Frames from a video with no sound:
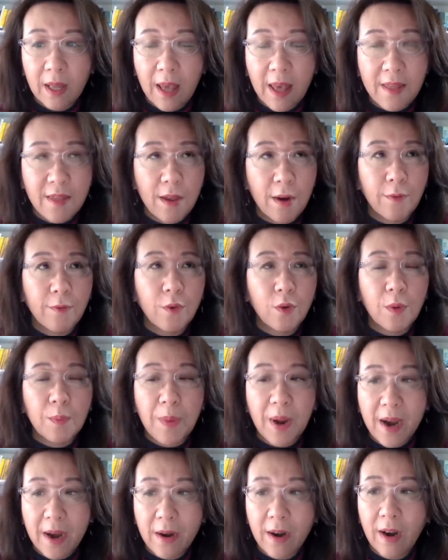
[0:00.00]
and therefore
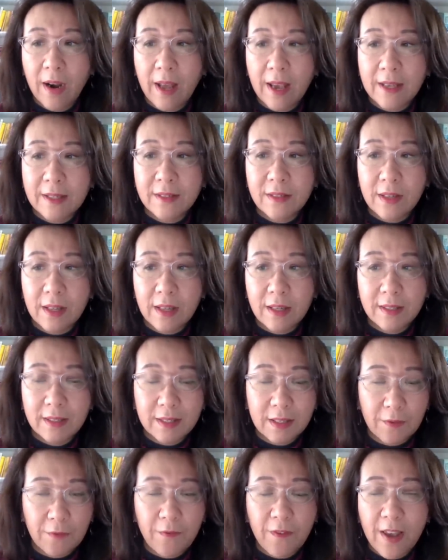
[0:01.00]
paralyzed its
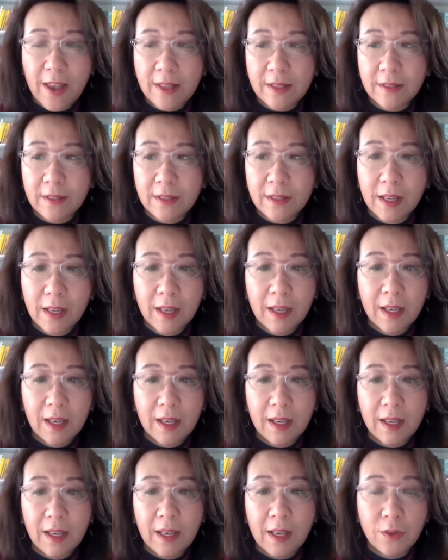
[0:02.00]
defense,
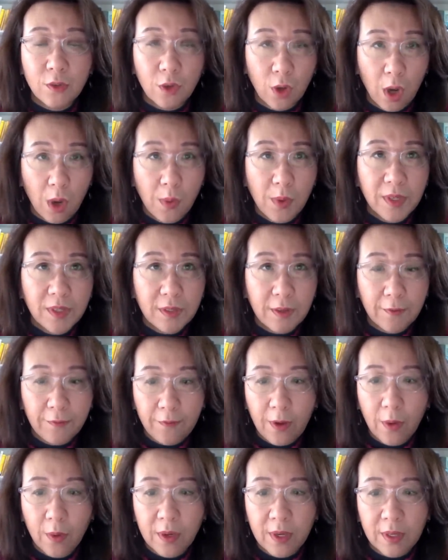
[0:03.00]
is always the
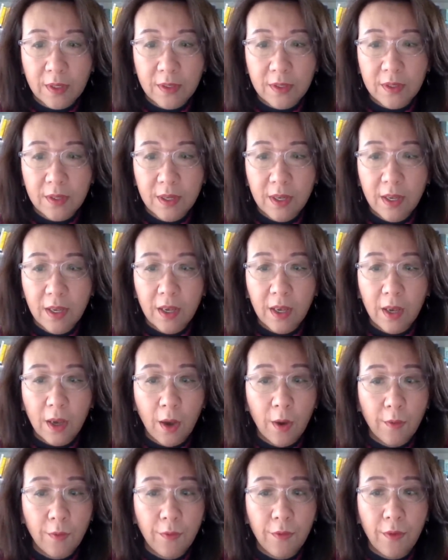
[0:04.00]
focus
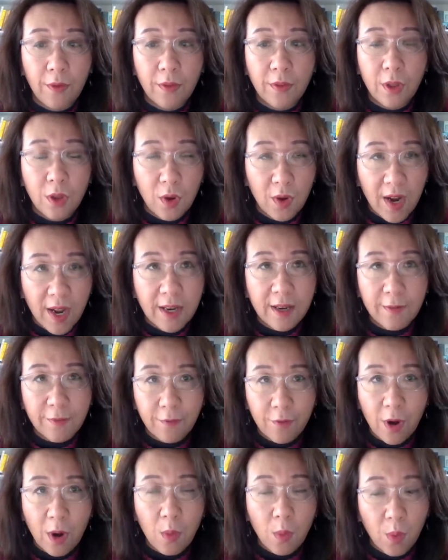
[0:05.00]
of the United
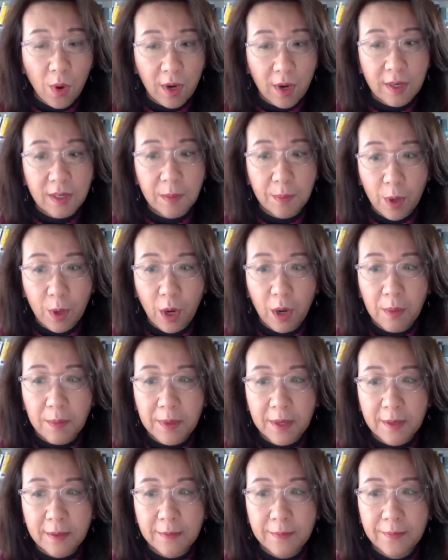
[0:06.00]
Front Work
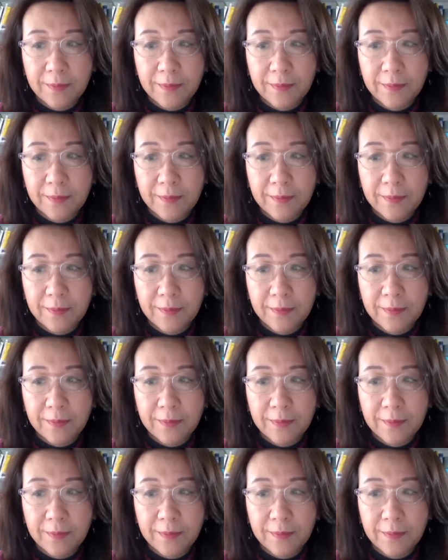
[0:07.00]
Department.